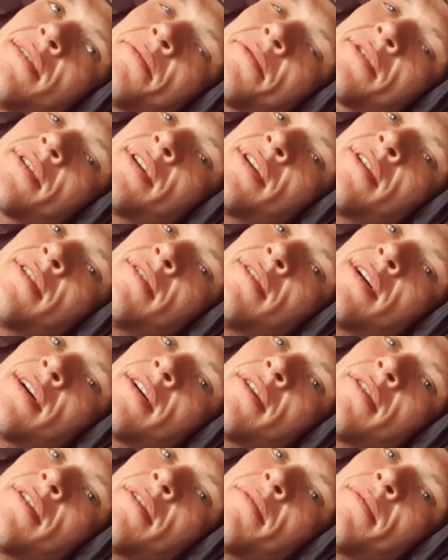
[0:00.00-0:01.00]
I'm skint, I
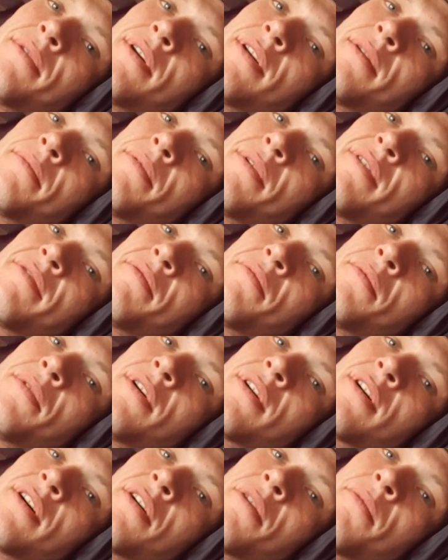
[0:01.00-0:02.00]
ain't got no money apart from
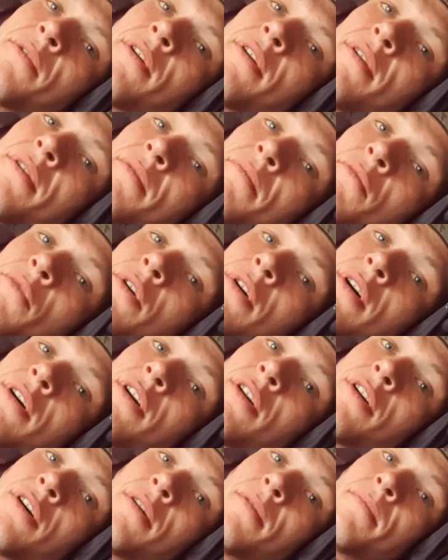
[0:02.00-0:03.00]
what I go to
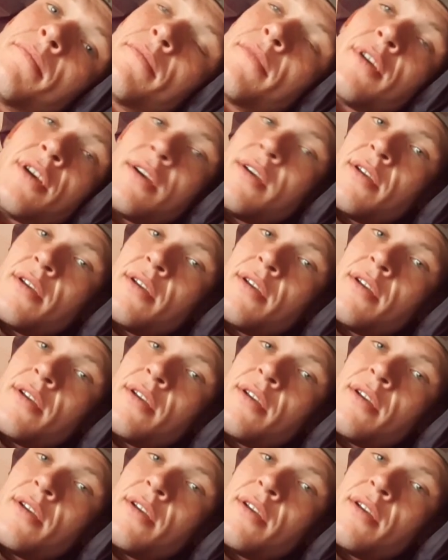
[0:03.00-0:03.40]
work and home,